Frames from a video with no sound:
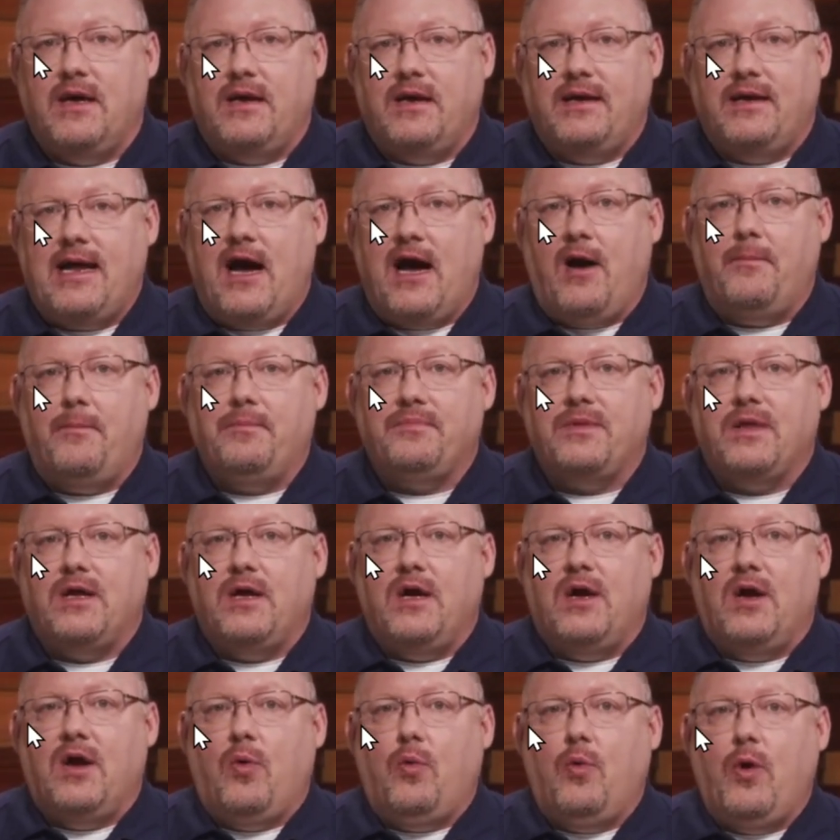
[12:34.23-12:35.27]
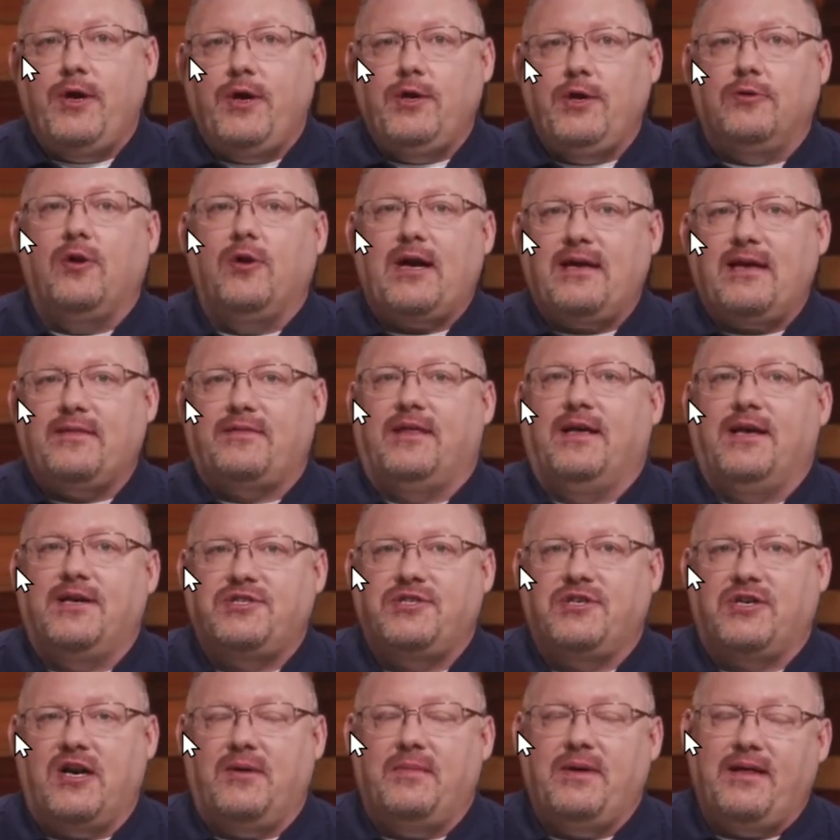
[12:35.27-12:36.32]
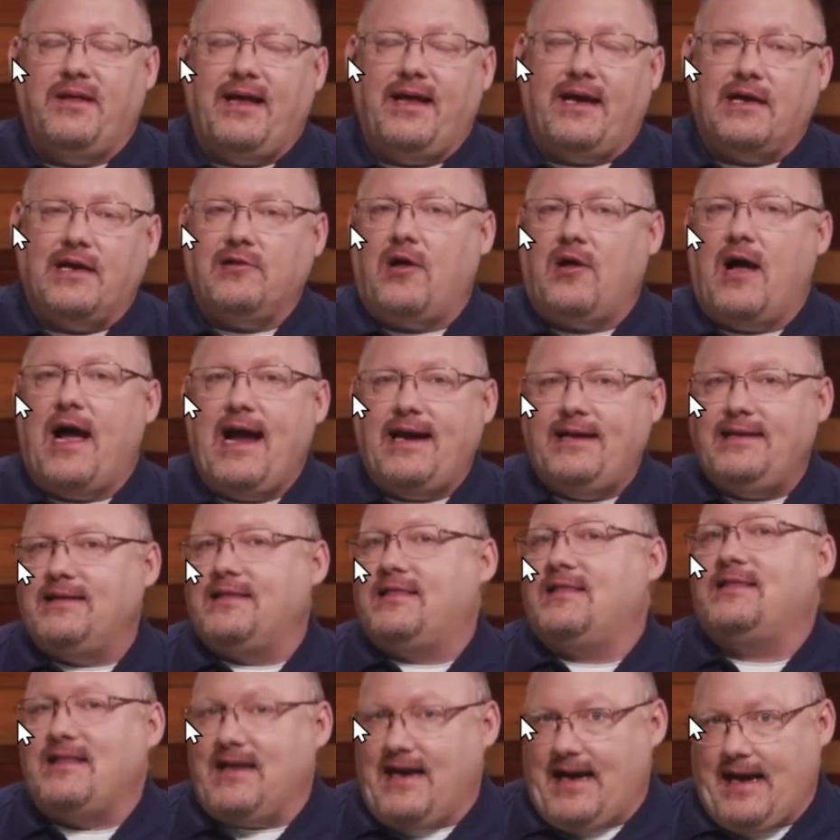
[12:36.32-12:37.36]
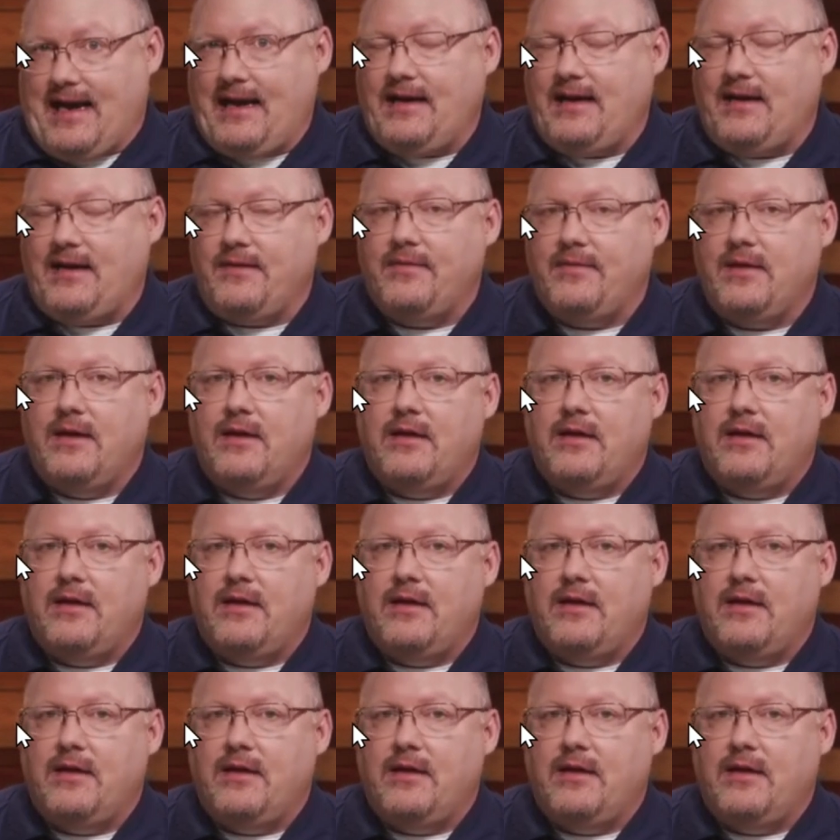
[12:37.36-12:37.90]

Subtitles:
Now, when you look at this, you're going to be inclined to think